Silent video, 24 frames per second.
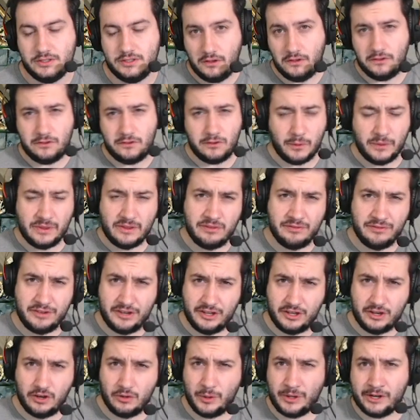So in this
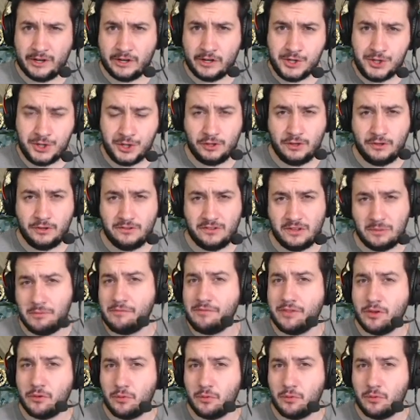video, we're going to show you some of the